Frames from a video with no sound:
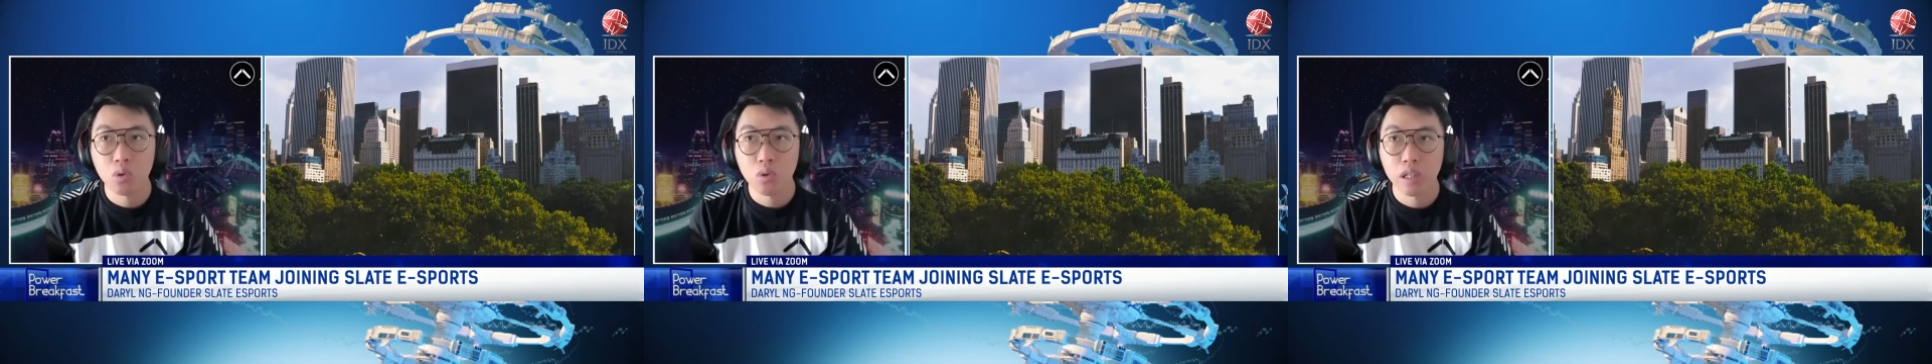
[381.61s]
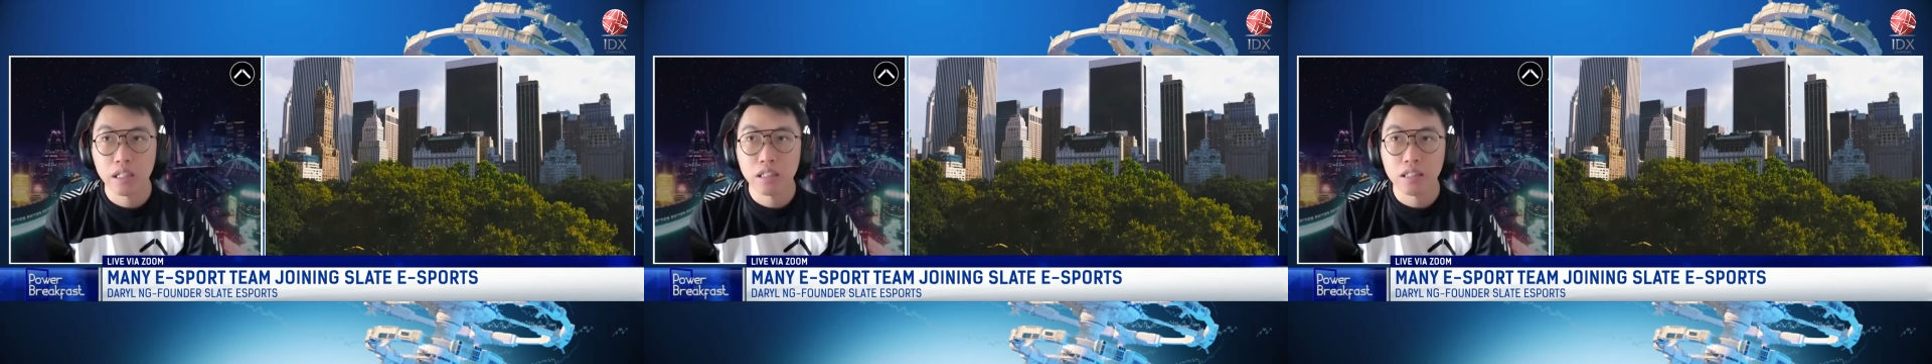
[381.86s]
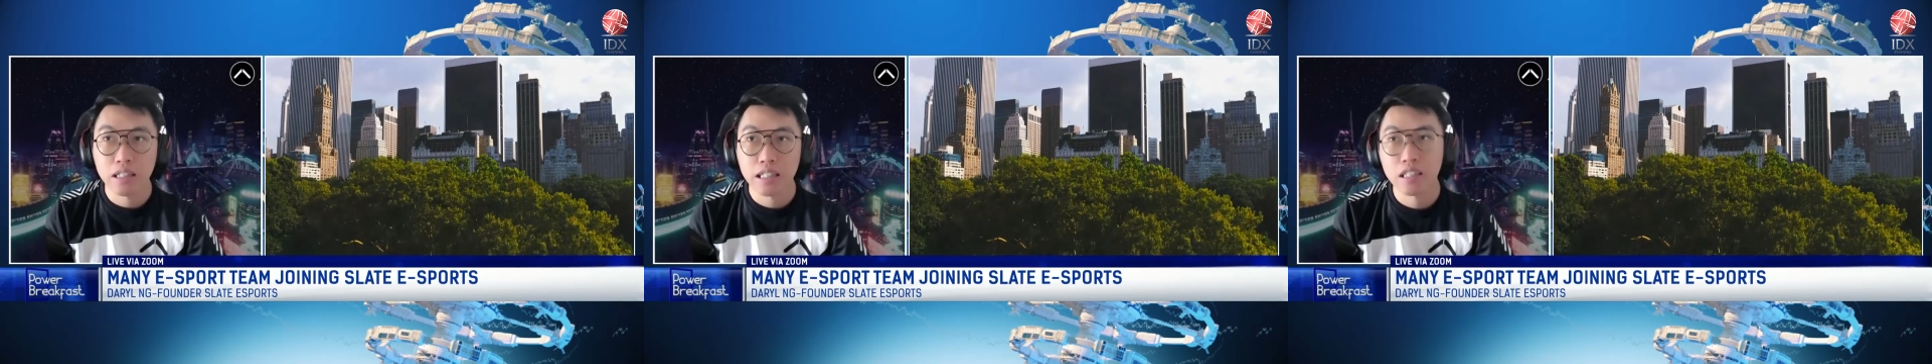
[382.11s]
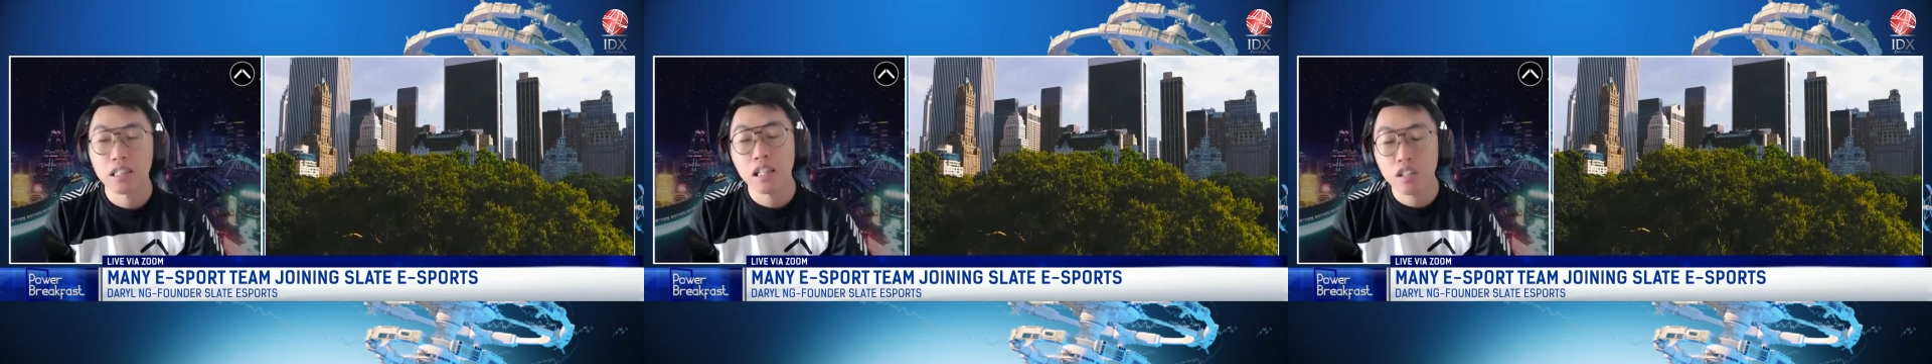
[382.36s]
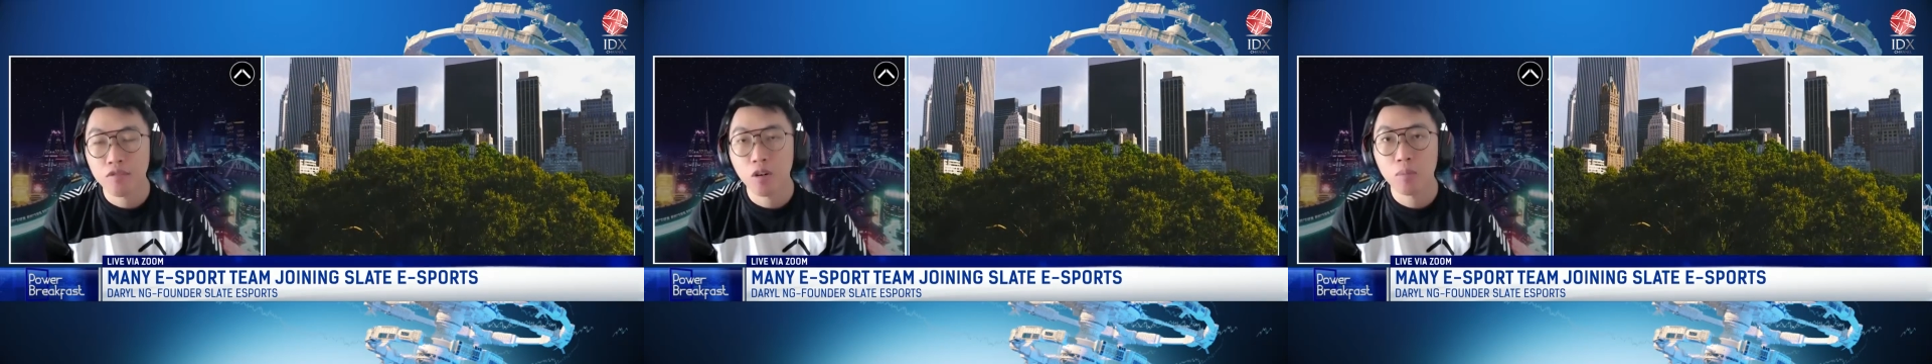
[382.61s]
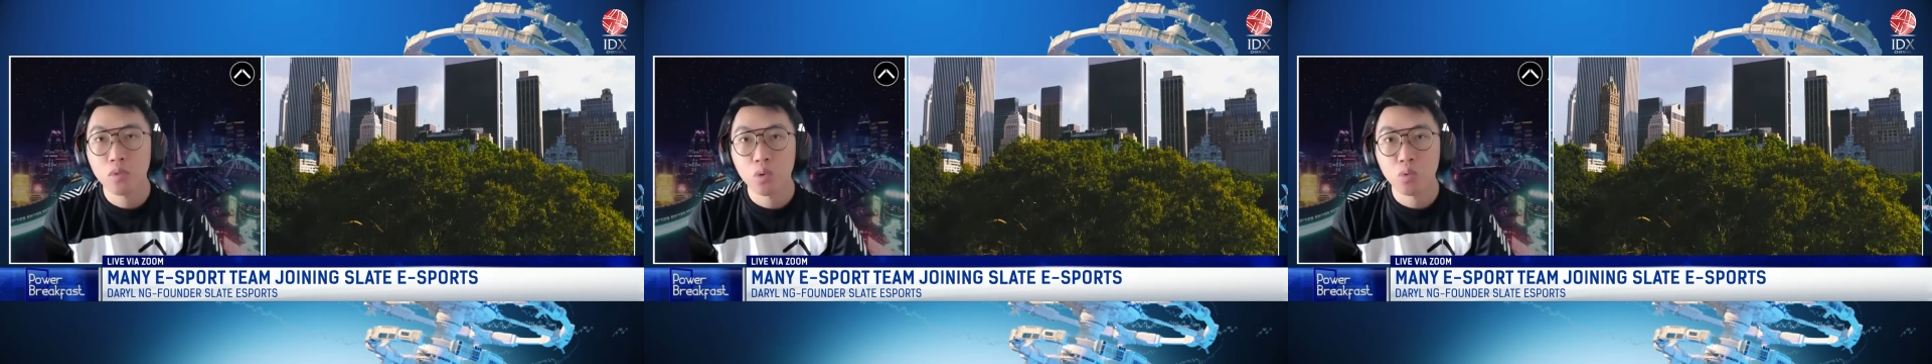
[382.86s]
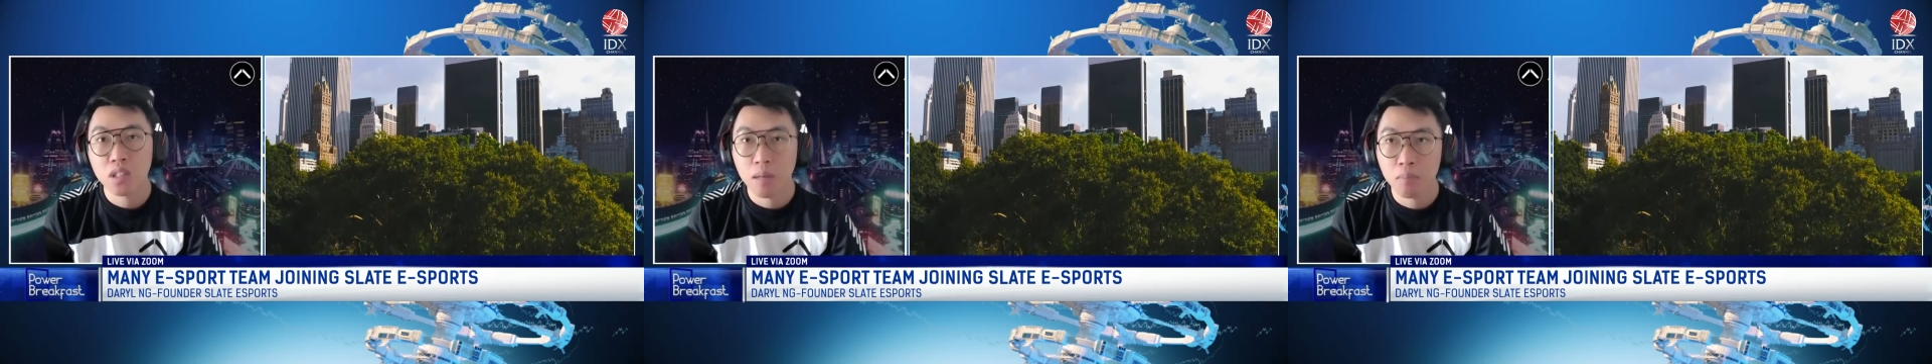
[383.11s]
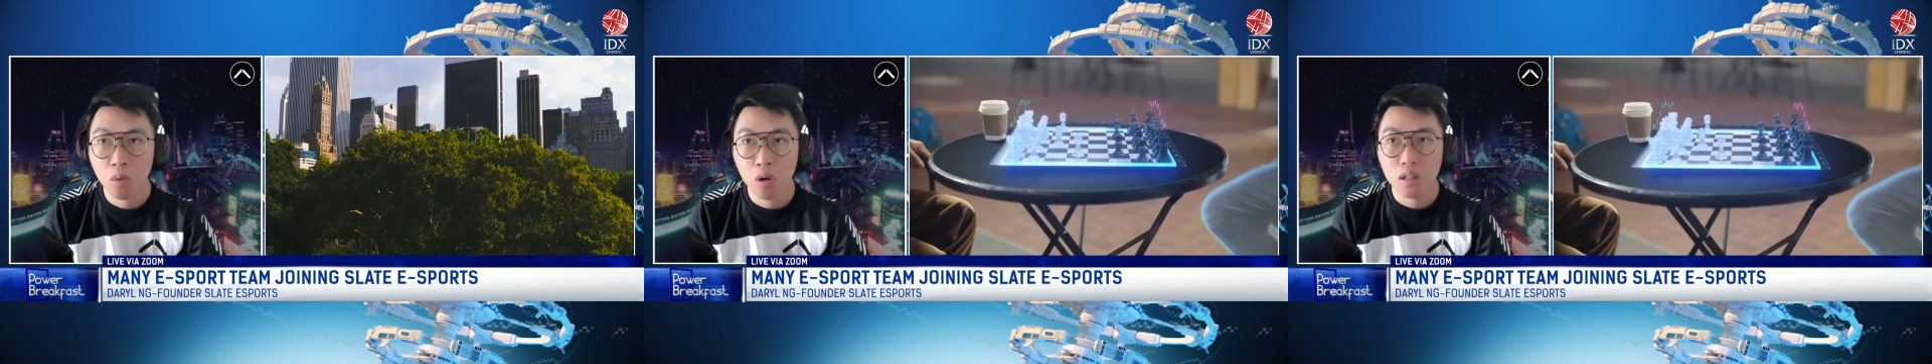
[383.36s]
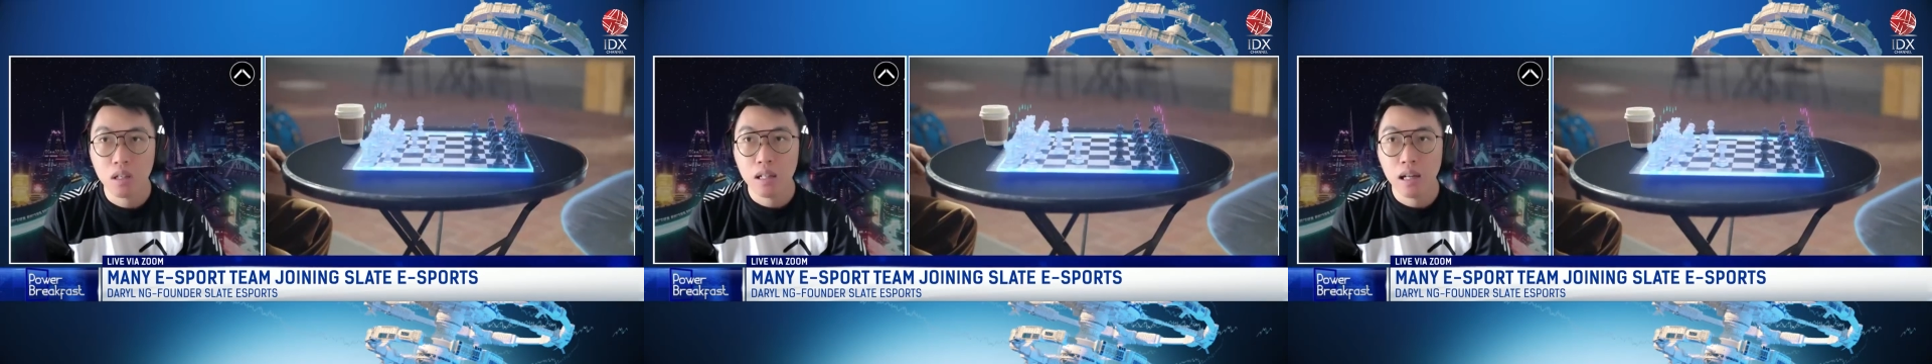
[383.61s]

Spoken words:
as another form to support